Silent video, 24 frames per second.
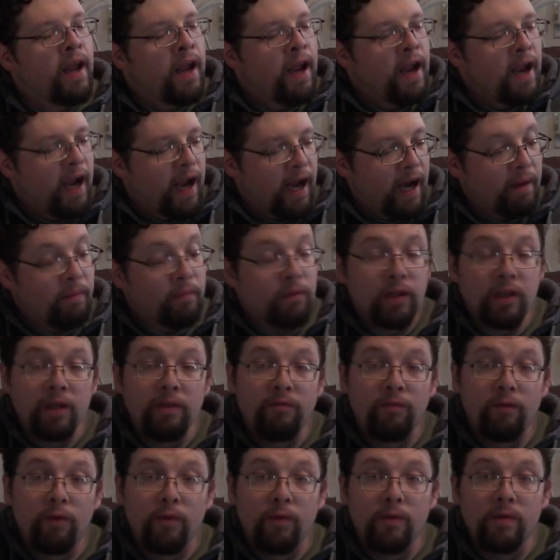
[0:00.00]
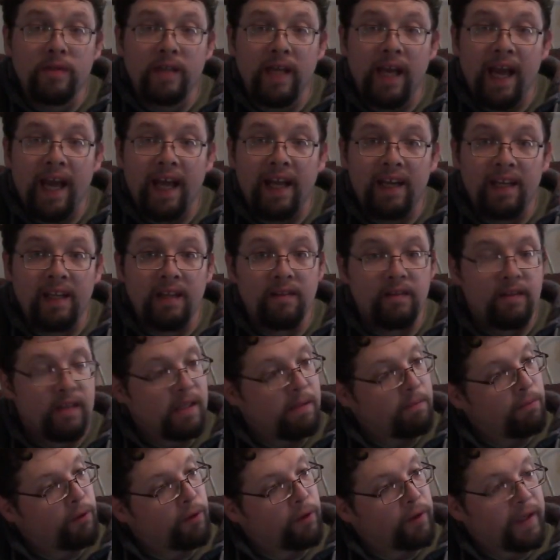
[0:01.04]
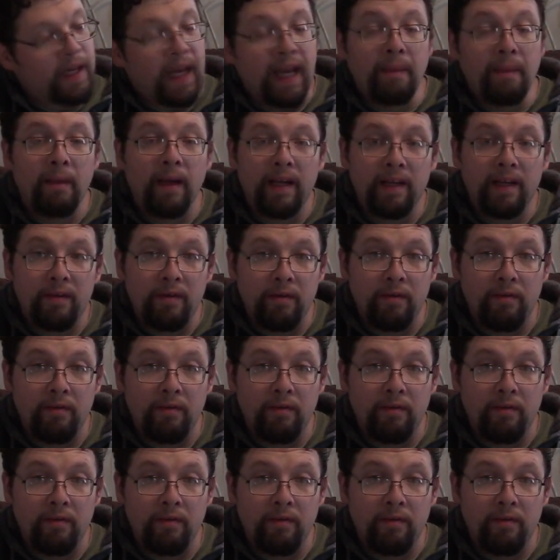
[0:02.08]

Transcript: and I'm looking forward to adding the more game-accurate